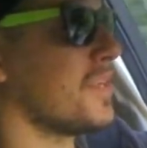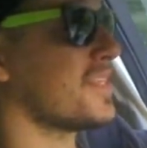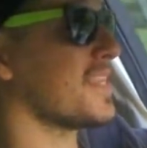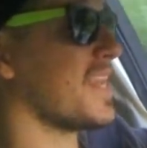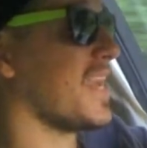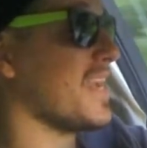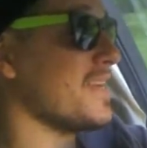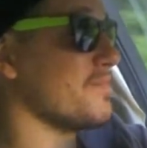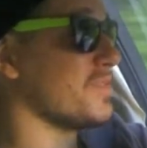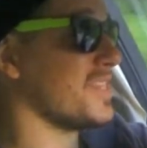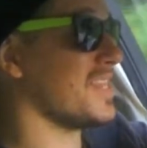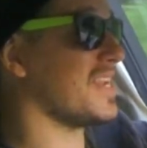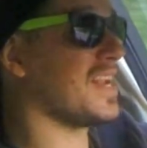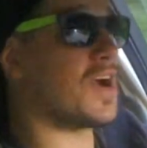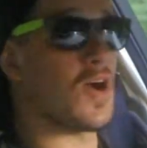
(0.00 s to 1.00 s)
the cams
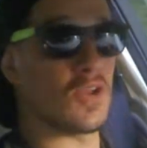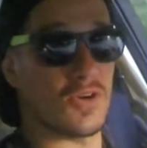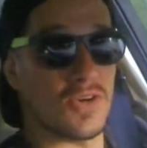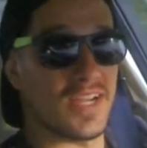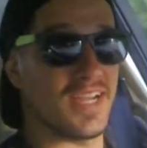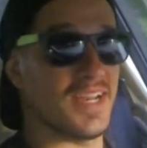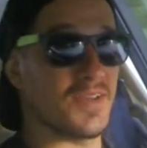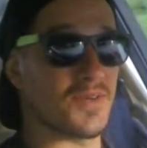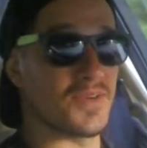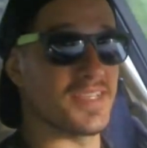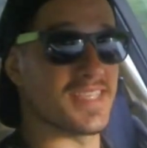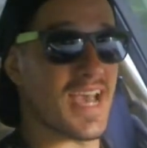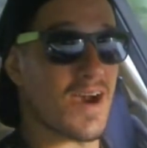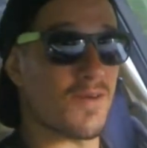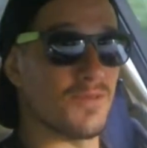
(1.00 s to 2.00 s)
in at 180
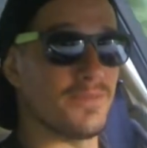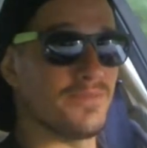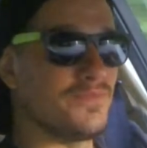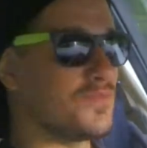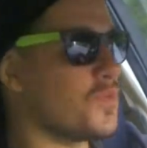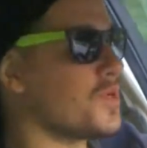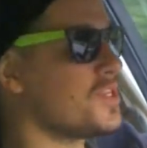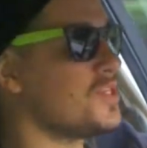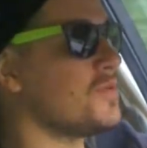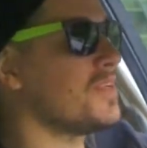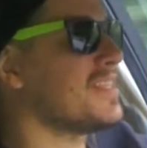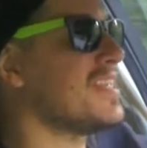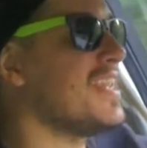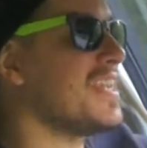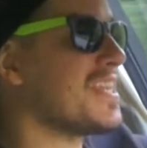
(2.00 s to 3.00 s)
degrees out, which you
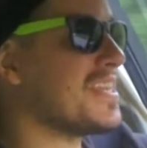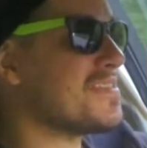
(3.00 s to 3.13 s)
would think